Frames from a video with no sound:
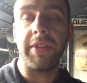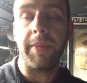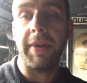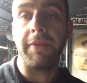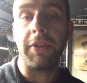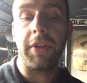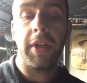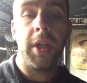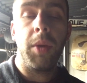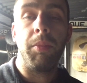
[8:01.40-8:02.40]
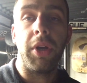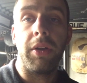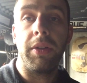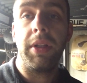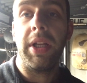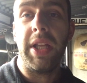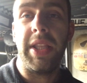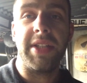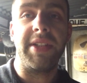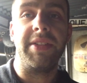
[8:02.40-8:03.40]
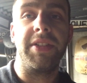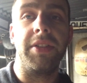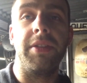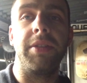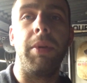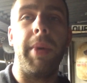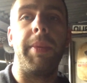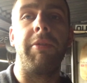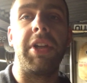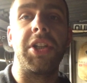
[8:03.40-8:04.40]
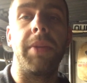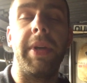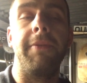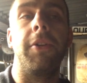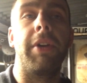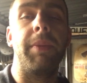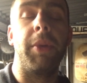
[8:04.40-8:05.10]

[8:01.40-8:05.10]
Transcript: that method, but in this instance we're maybe reaching a bit for it.